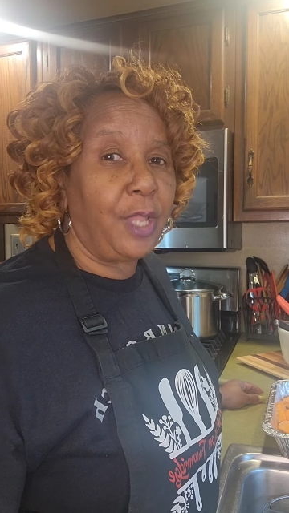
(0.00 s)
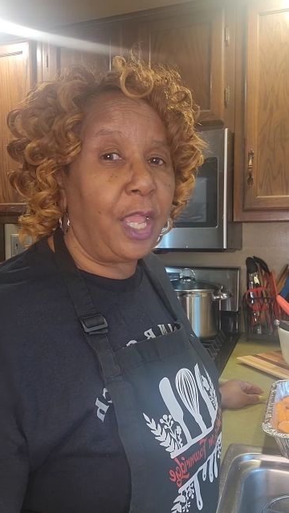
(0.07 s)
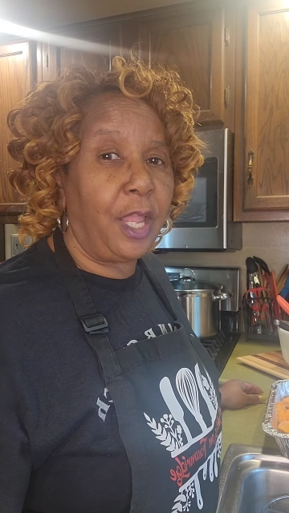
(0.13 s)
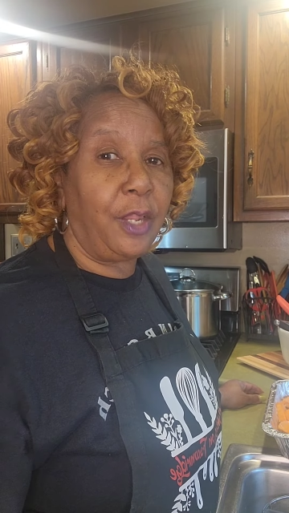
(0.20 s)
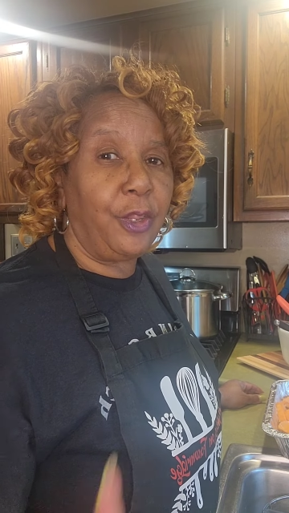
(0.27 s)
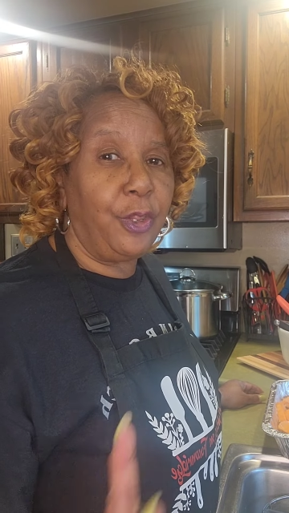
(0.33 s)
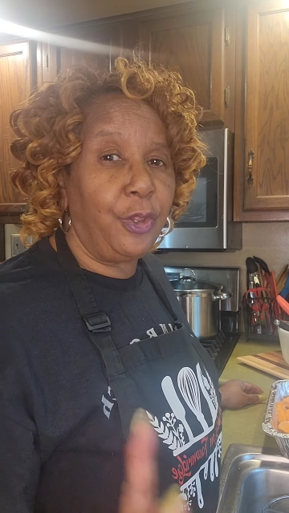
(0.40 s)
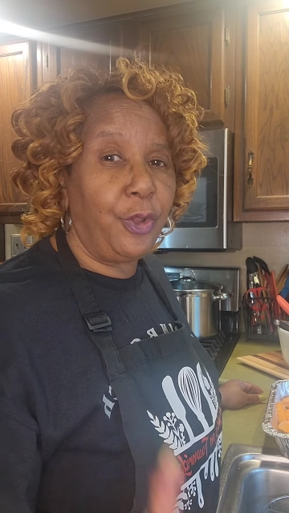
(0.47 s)

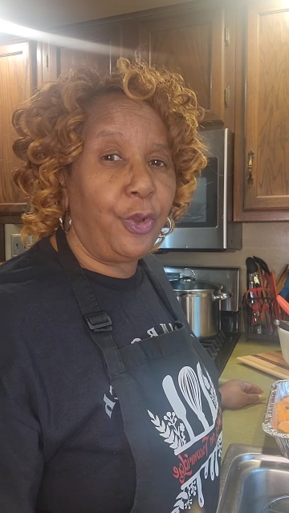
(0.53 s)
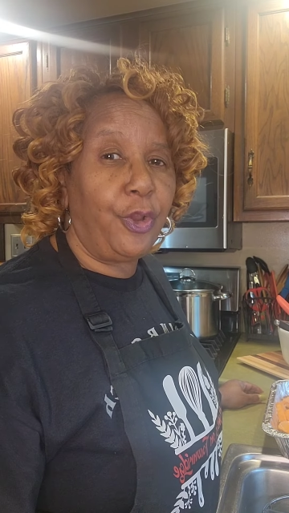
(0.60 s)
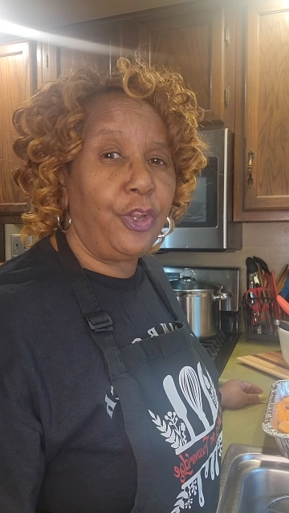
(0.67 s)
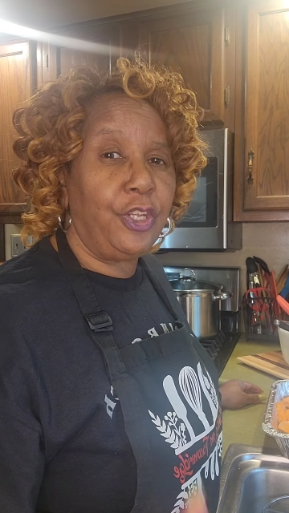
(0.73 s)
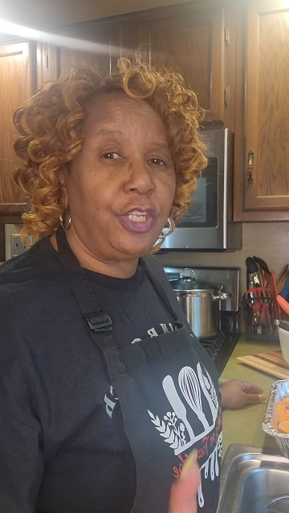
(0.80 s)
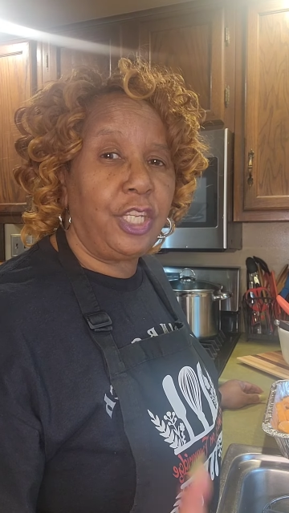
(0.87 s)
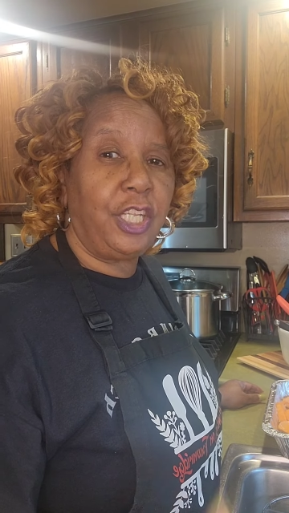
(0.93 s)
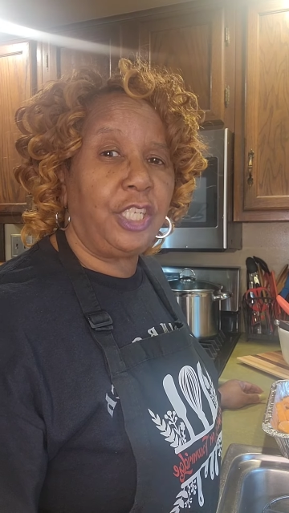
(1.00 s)
that your
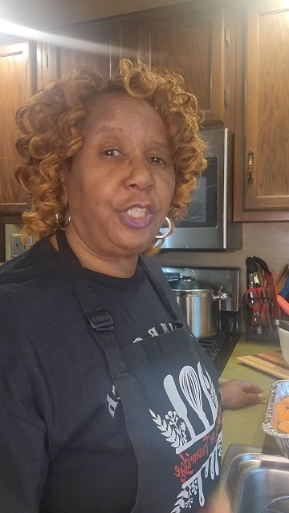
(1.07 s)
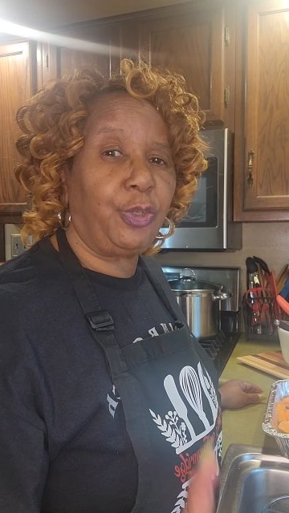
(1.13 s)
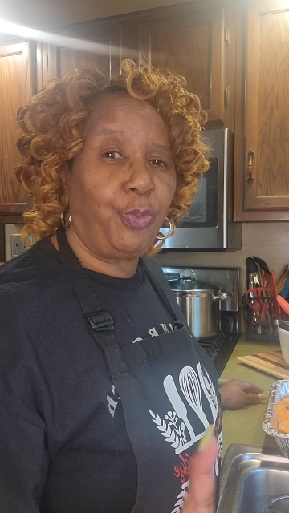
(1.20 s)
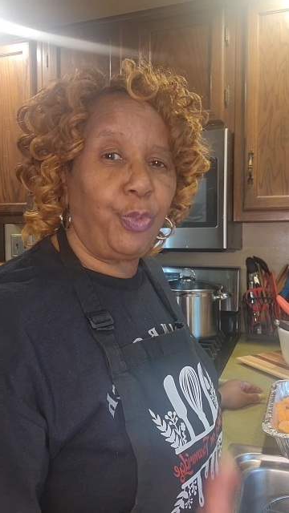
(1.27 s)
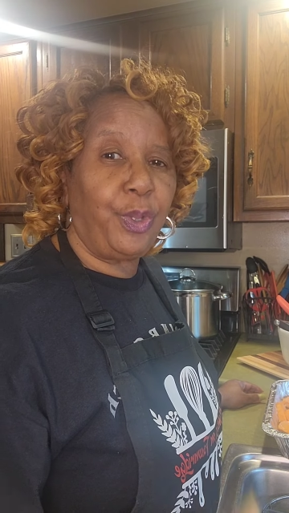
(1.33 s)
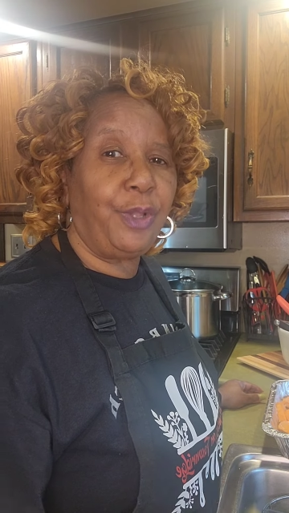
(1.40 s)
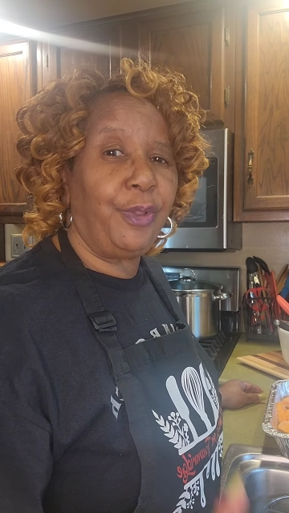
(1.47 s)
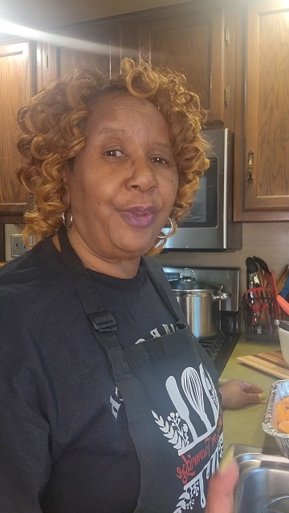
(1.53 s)
dish
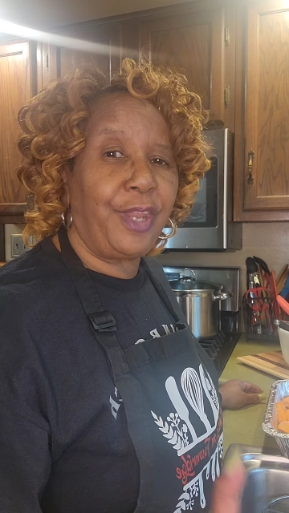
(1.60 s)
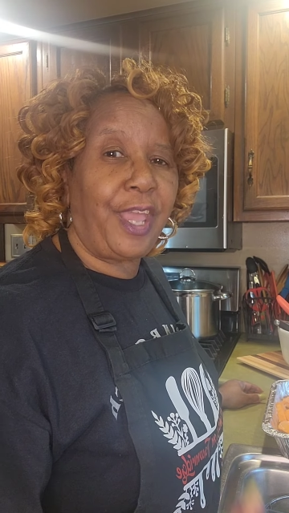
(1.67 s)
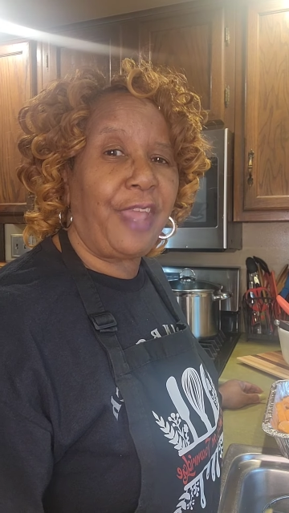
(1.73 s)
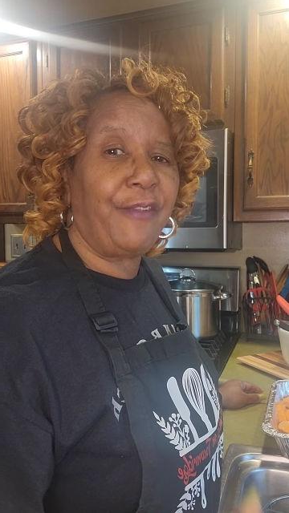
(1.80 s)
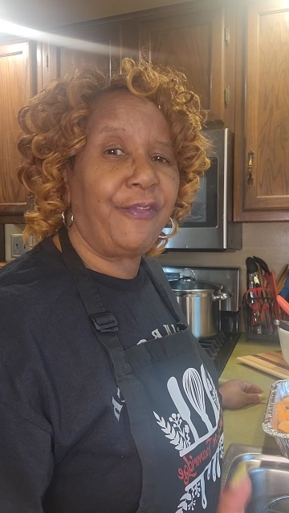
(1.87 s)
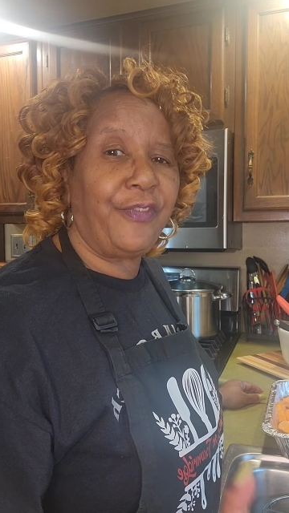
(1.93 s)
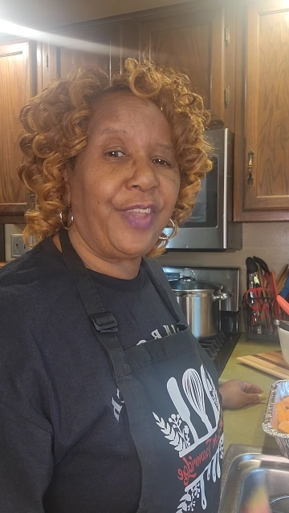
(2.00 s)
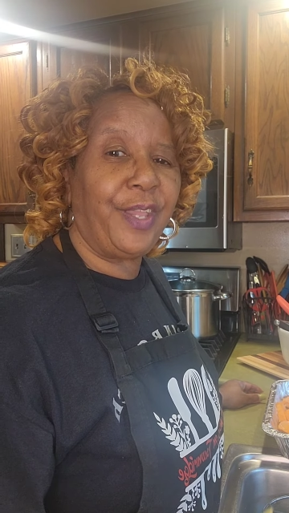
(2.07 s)
will
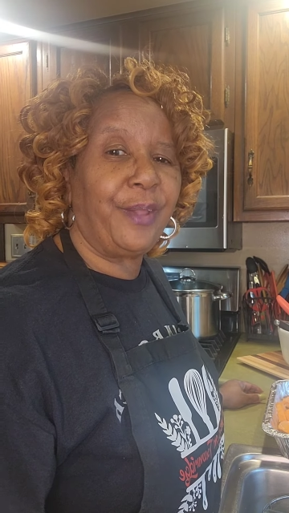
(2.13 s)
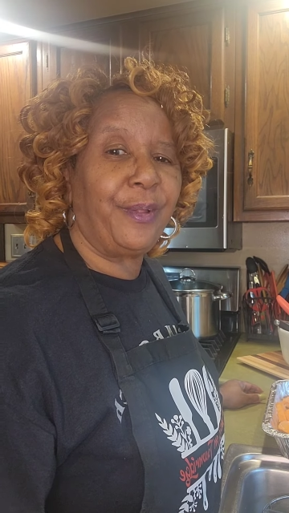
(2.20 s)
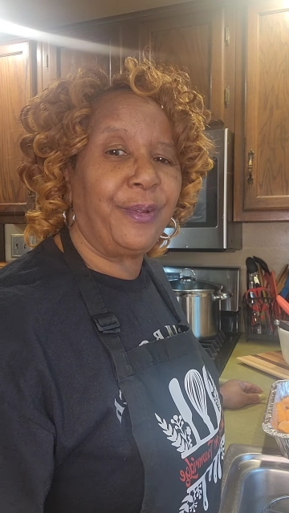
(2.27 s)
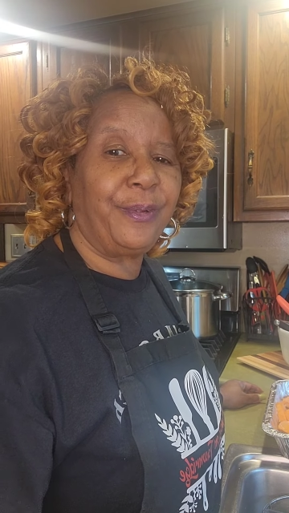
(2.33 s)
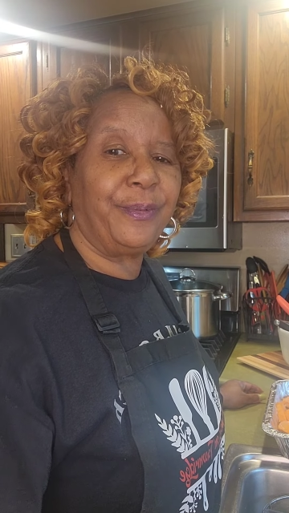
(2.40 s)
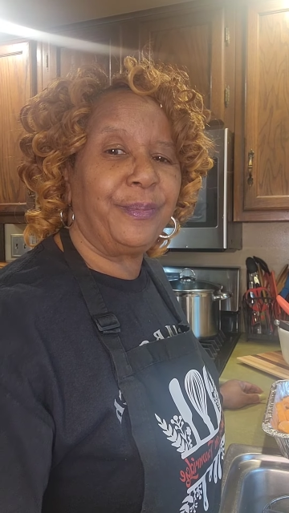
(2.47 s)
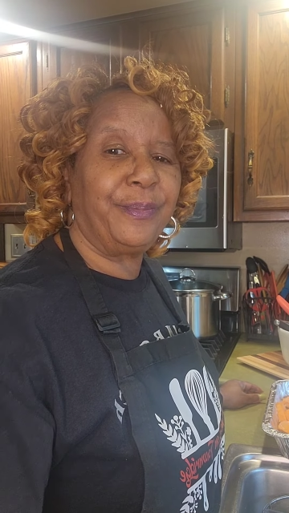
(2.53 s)
not fail.